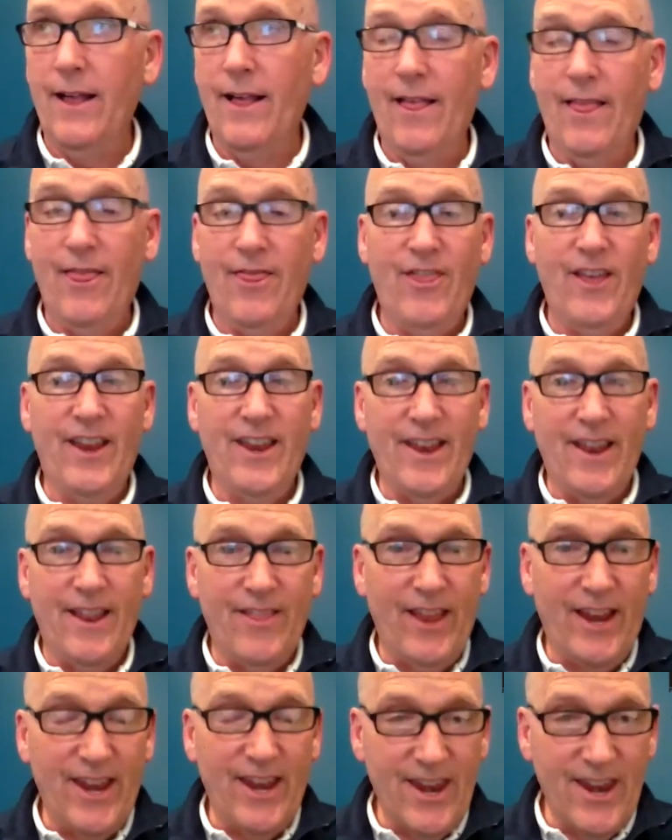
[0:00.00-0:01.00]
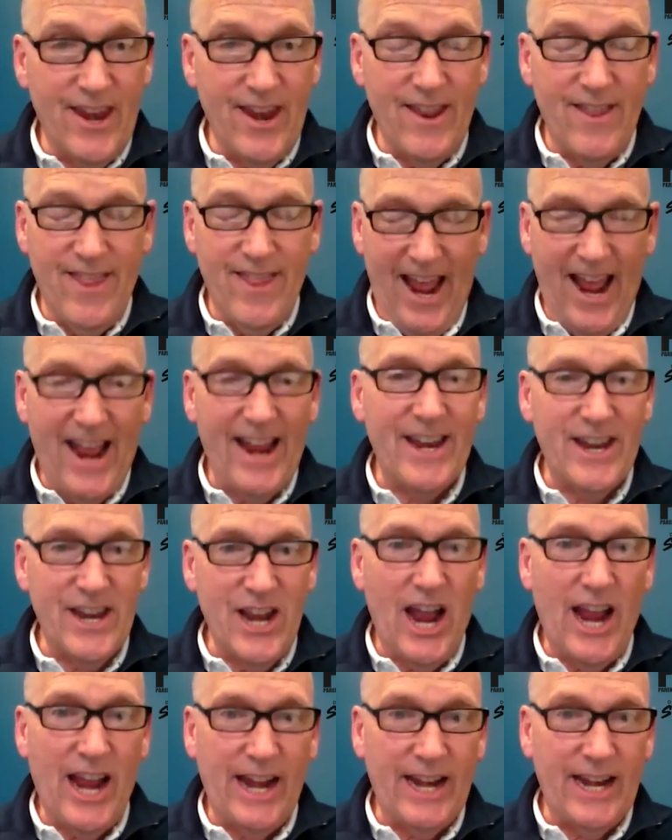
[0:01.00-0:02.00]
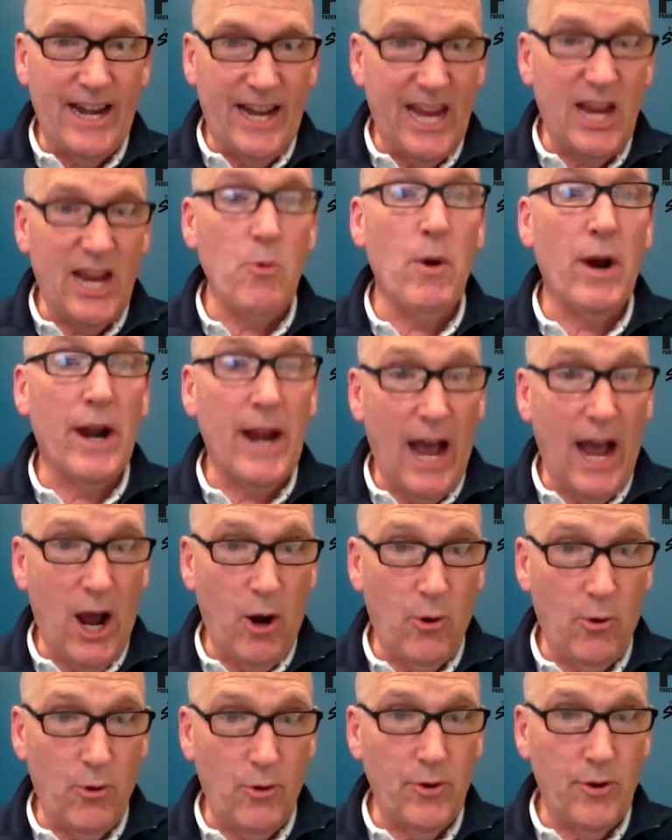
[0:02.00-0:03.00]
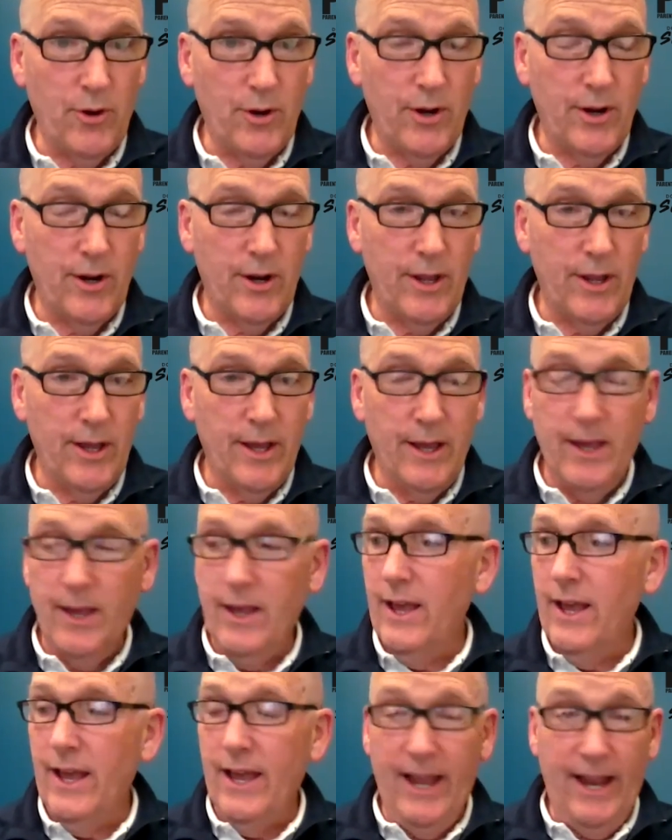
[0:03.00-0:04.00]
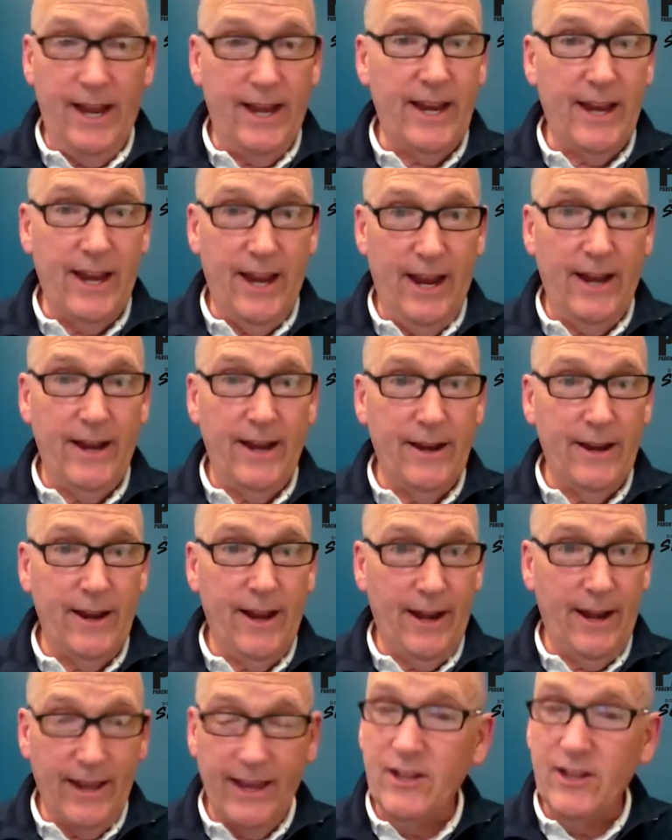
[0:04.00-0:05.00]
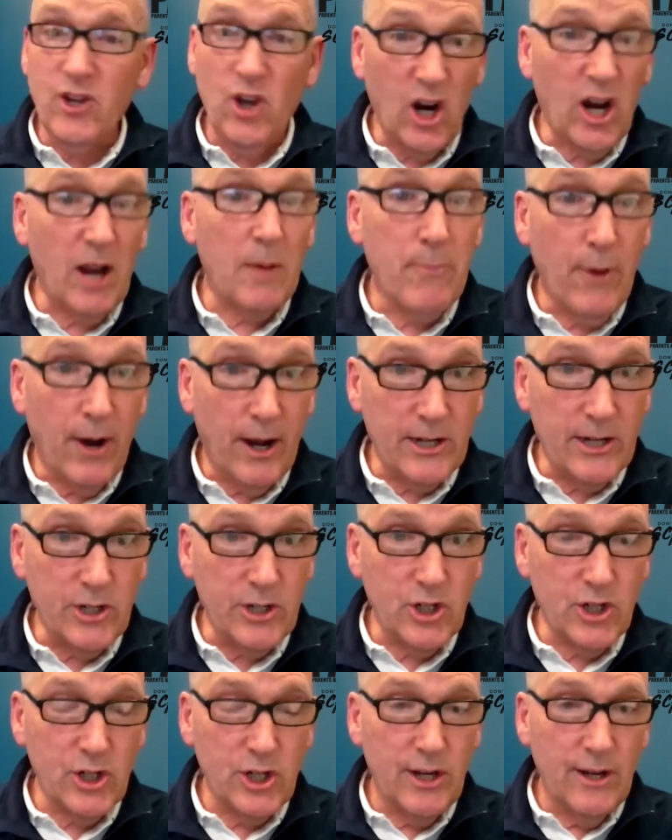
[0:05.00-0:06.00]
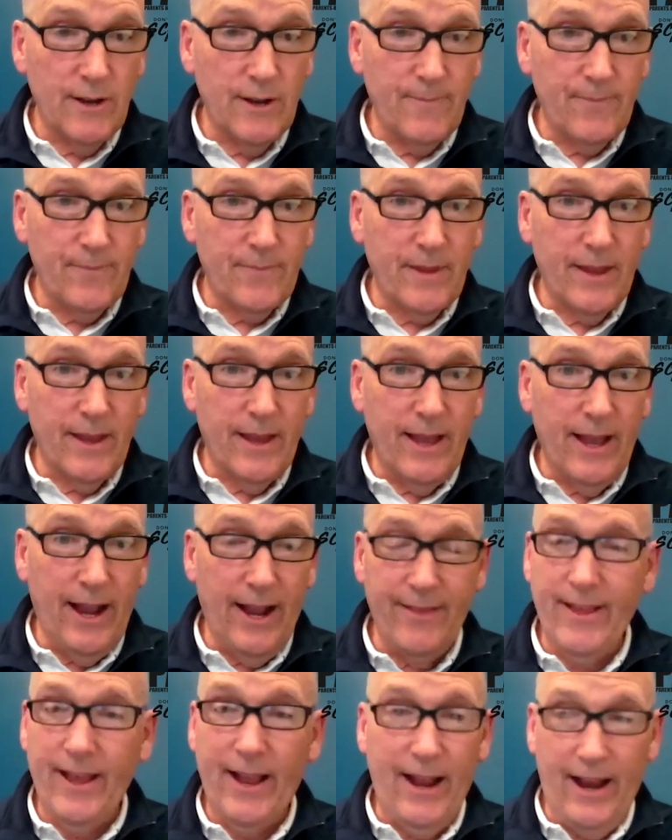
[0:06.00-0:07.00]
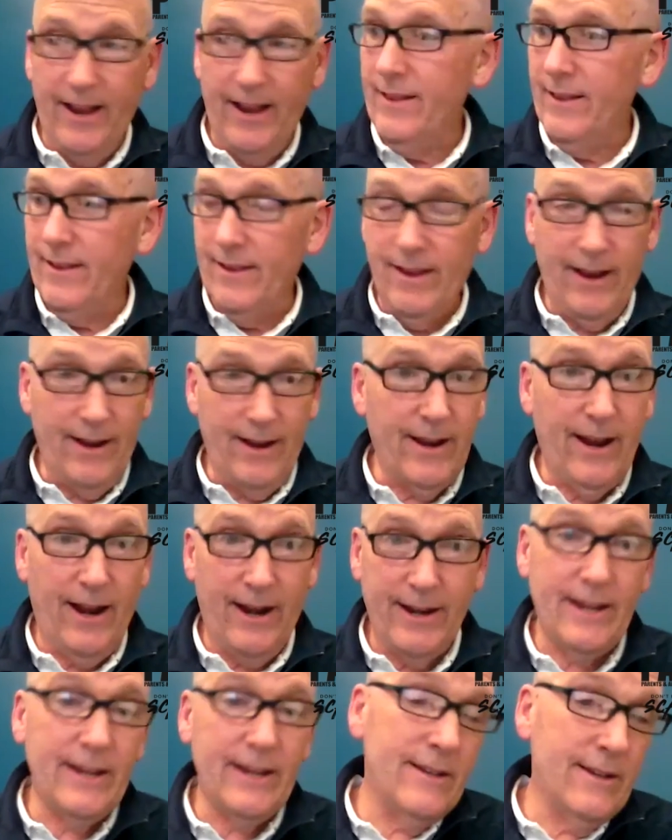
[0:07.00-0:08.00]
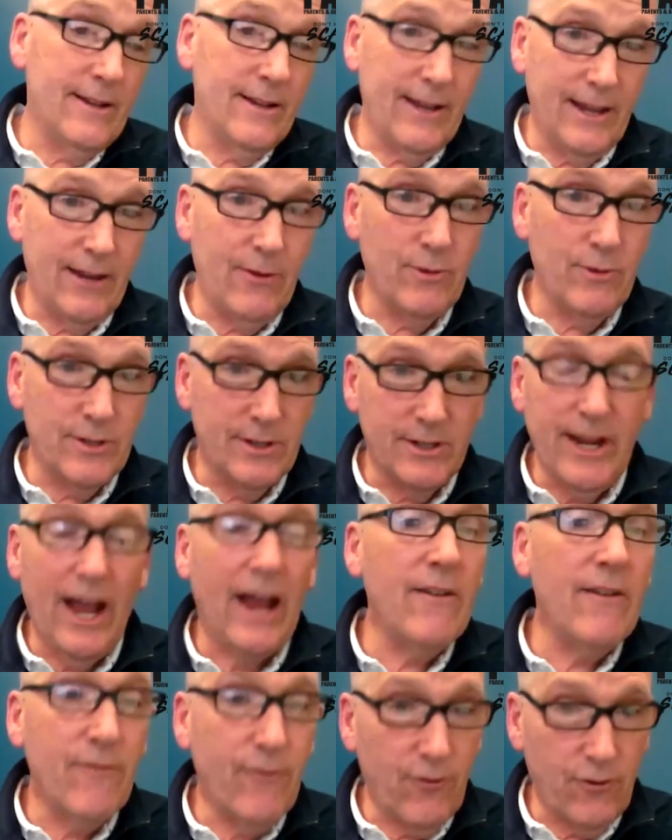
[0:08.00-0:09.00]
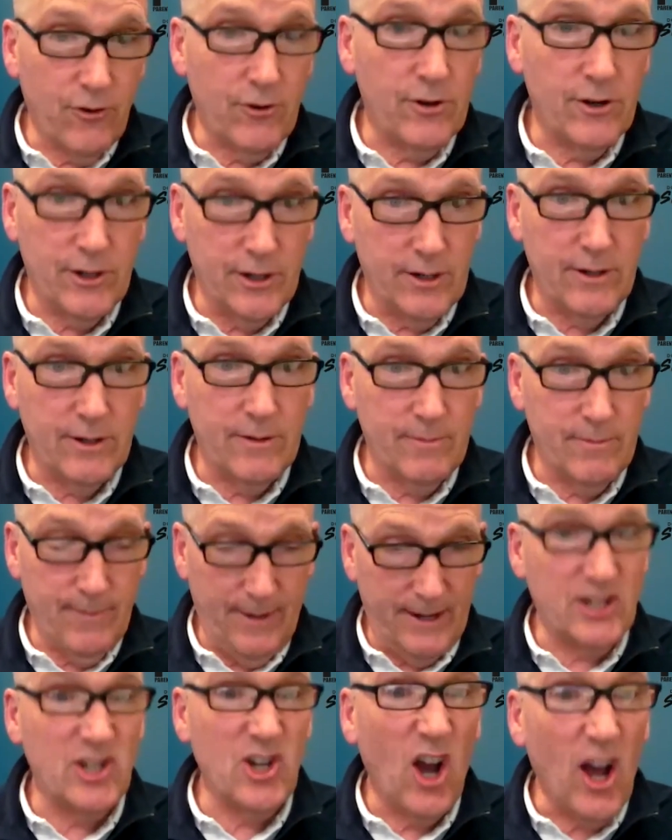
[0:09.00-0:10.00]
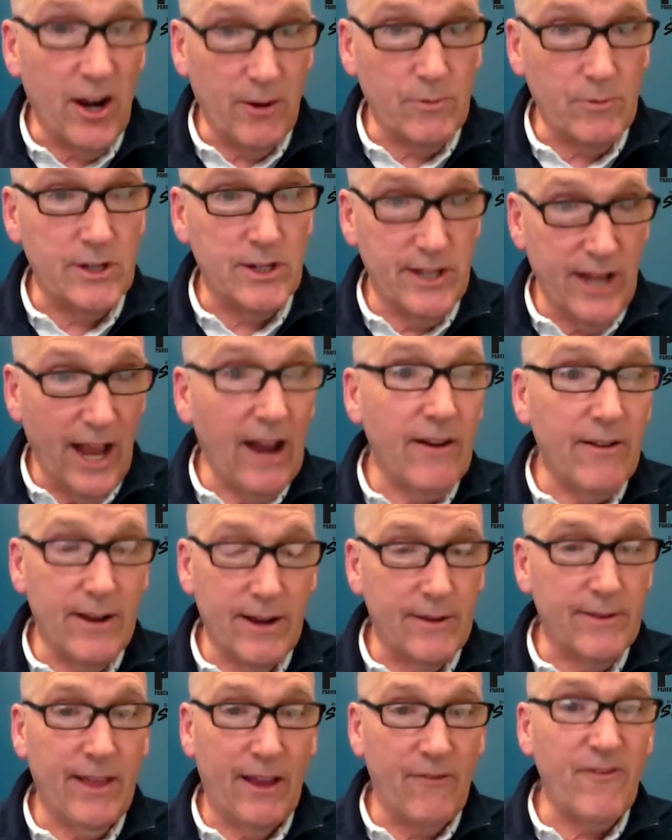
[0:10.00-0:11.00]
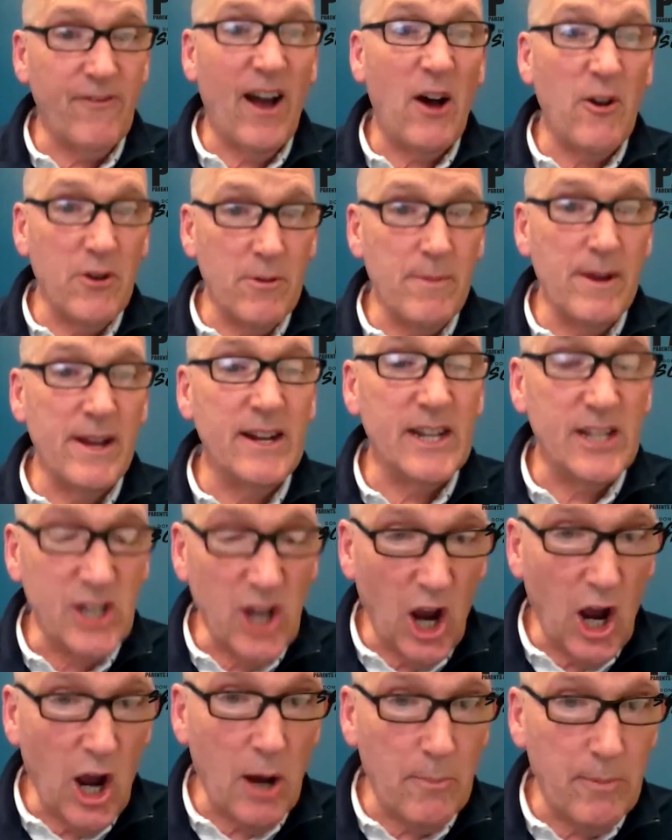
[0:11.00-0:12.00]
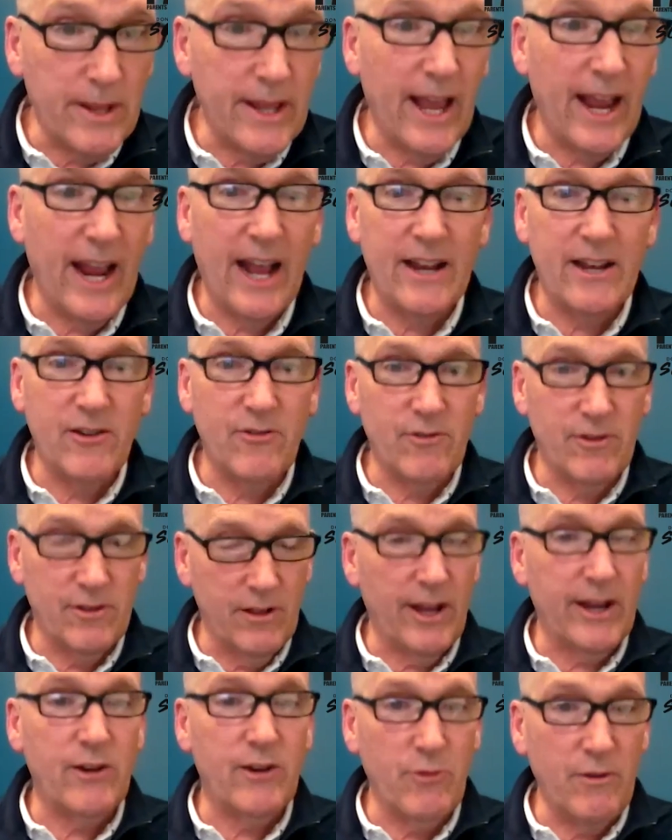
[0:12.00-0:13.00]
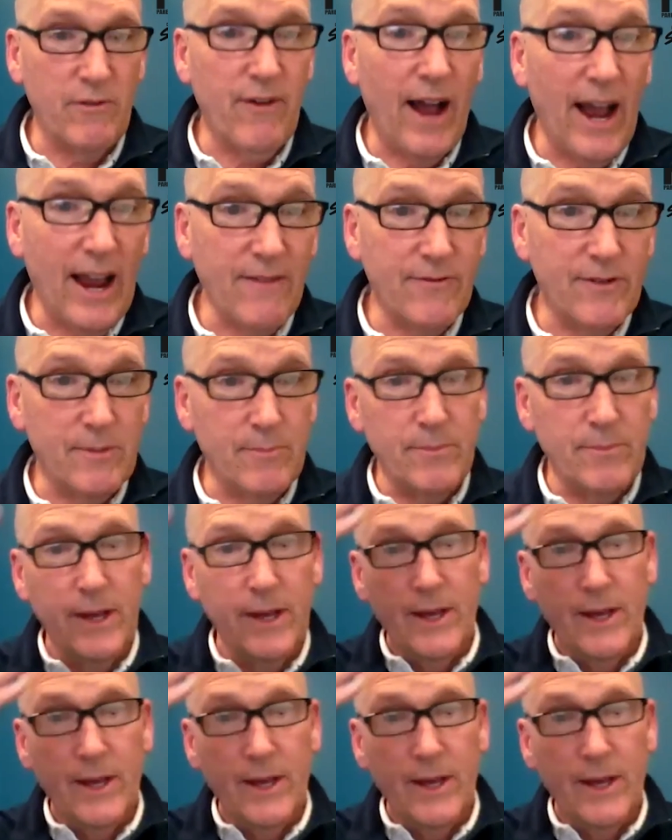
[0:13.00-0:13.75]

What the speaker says: then that night he went out and he took a bunch, and he was dead for, my son was dead. They found him in a tub and they had to like revive him.